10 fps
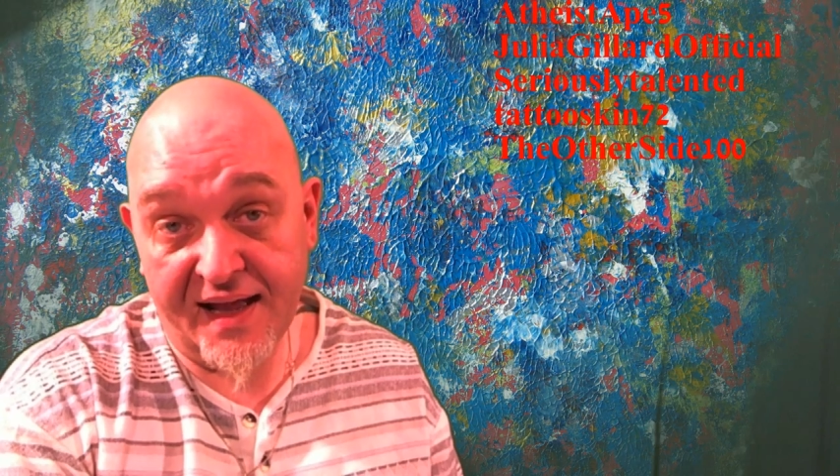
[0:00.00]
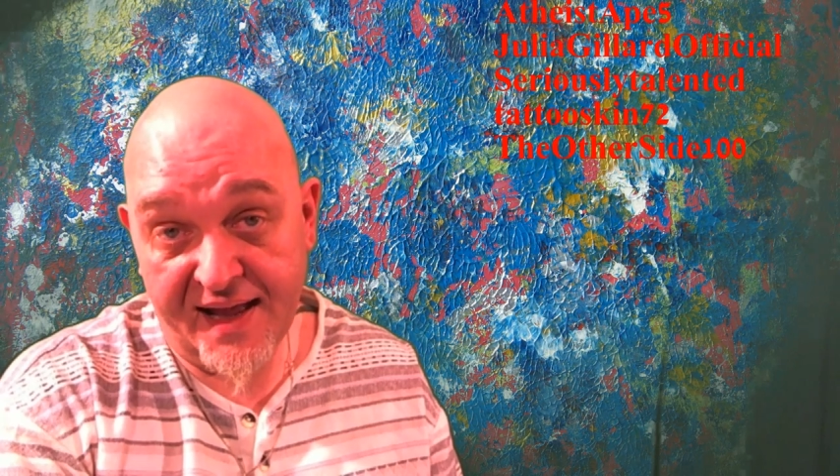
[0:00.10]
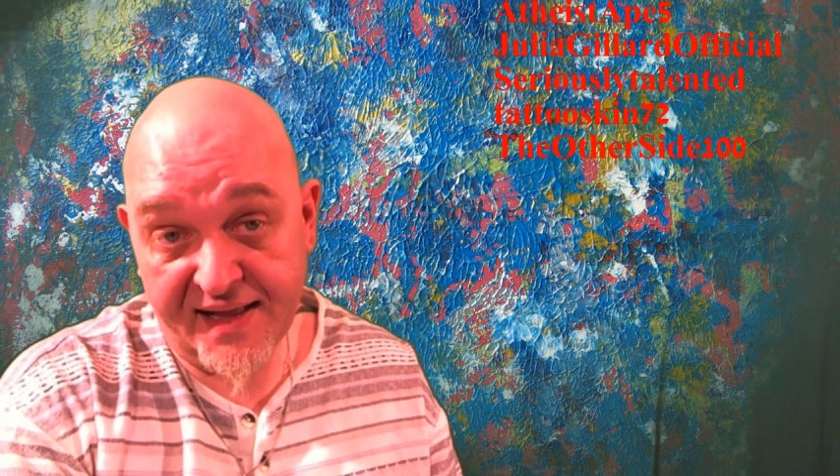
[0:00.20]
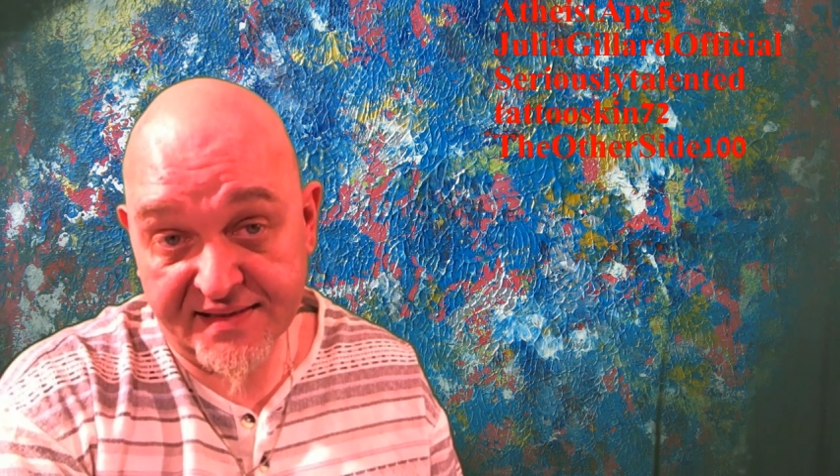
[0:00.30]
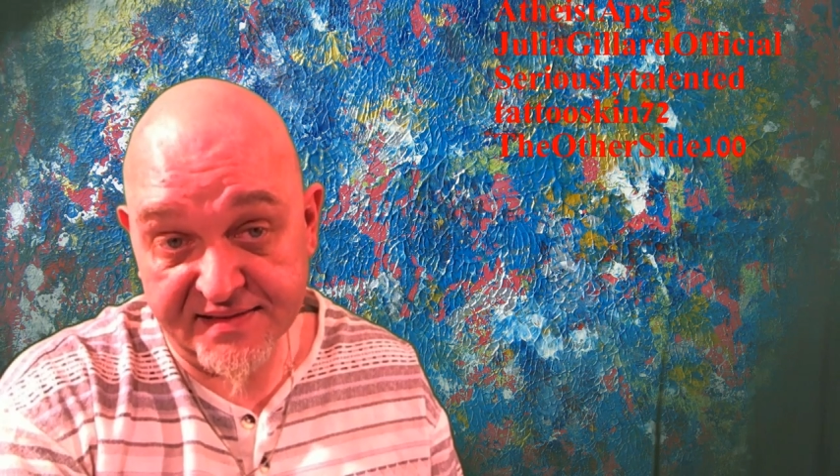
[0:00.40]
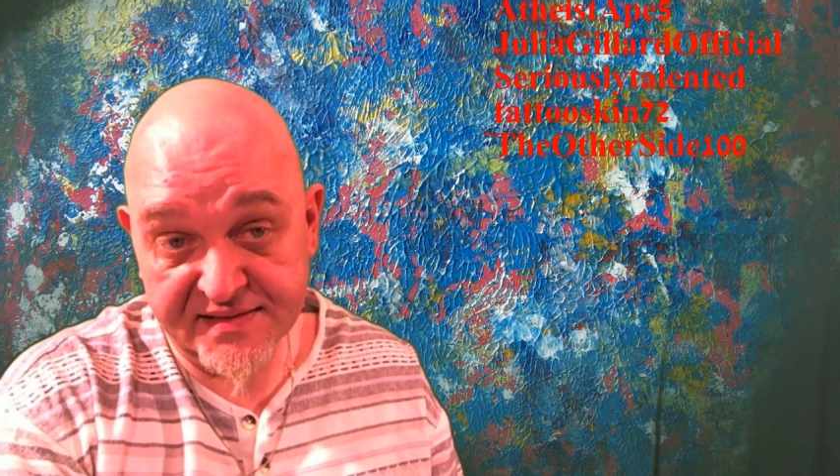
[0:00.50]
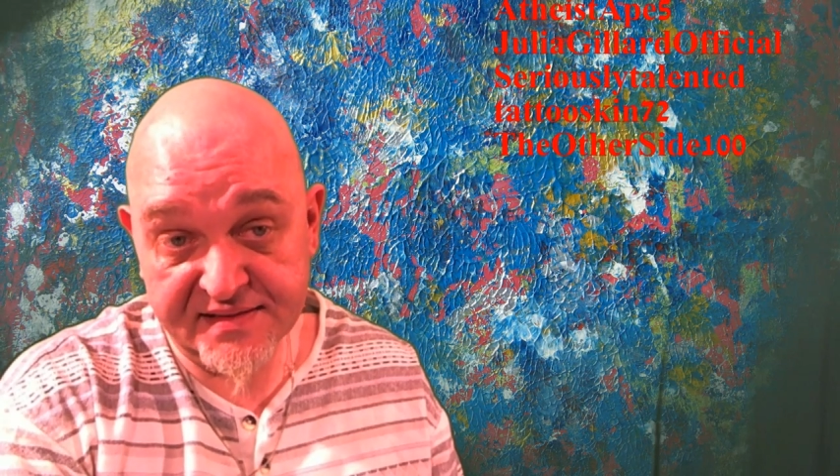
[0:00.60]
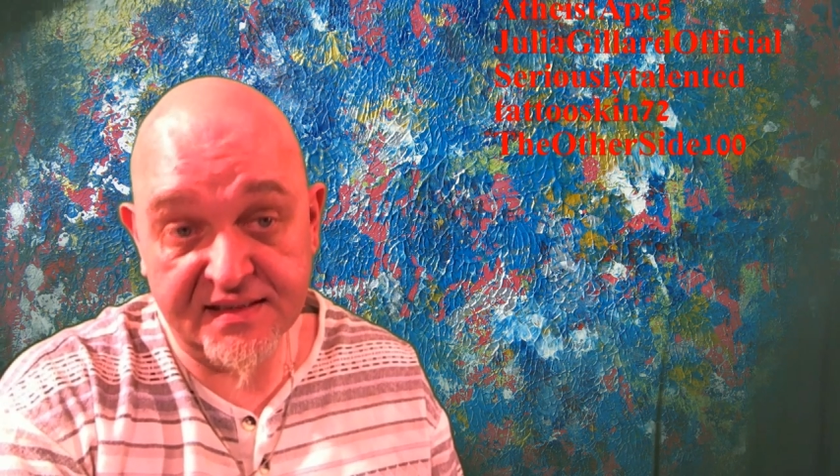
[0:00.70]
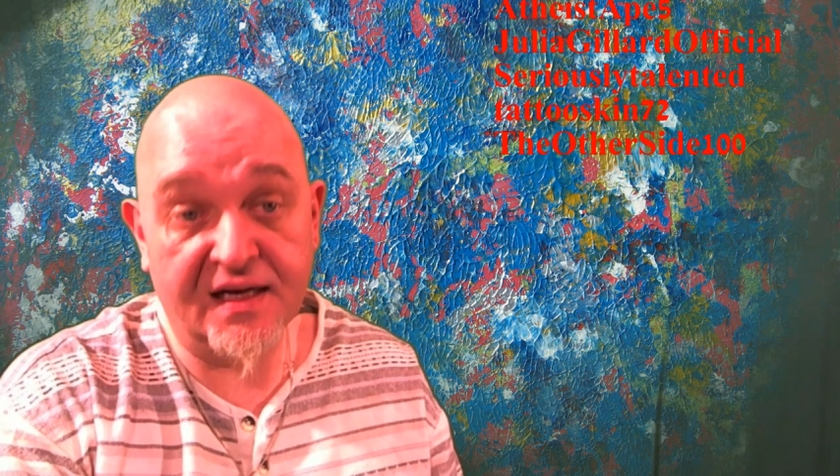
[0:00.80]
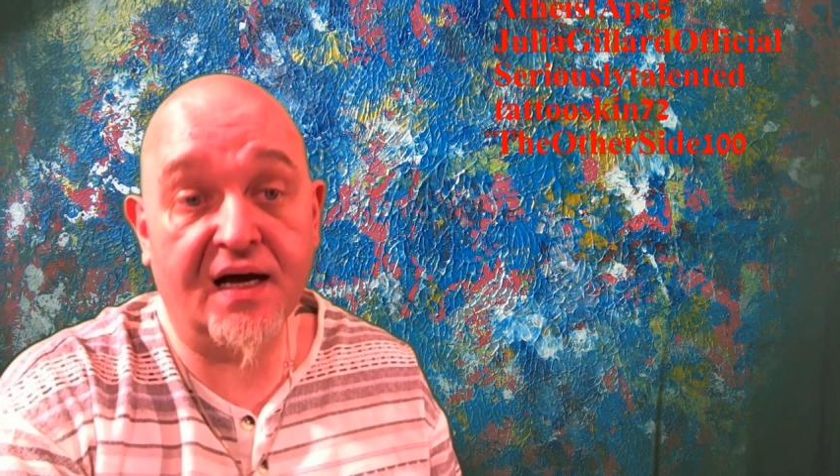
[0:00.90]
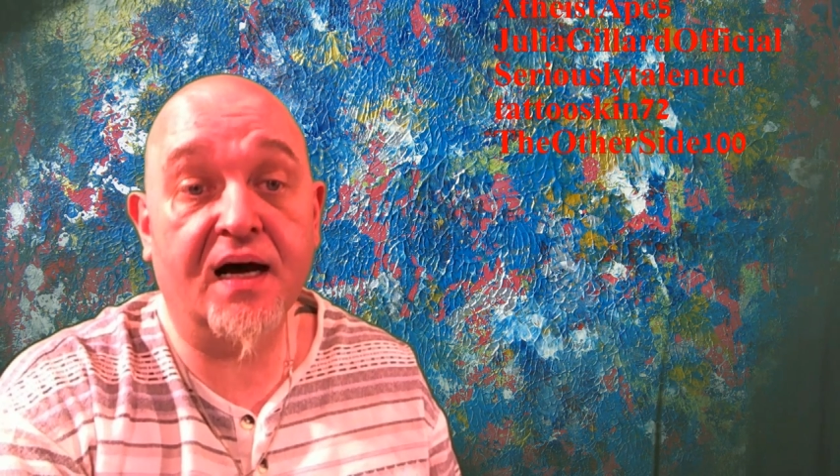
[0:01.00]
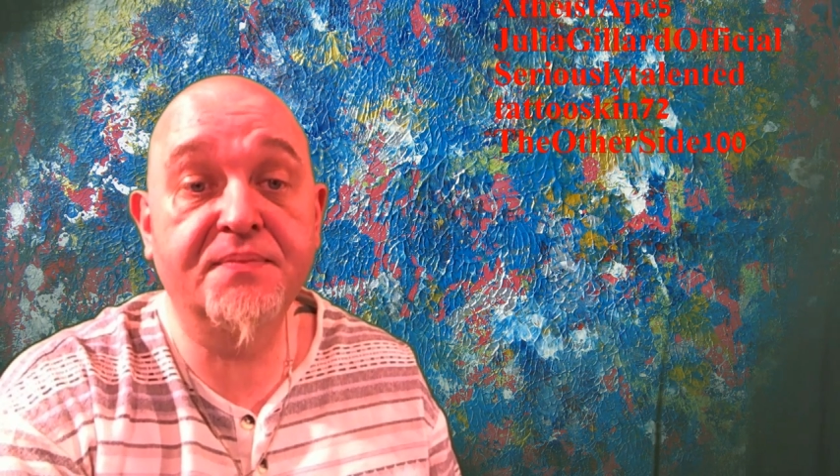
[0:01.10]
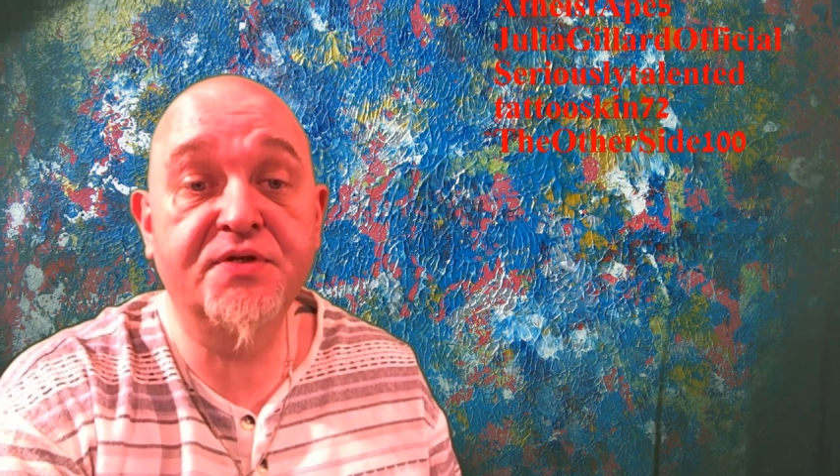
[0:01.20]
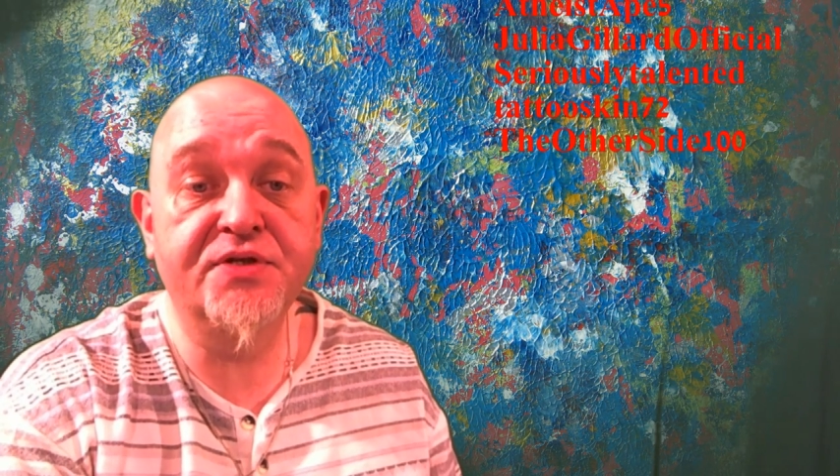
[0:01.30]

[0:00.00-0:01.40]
And up to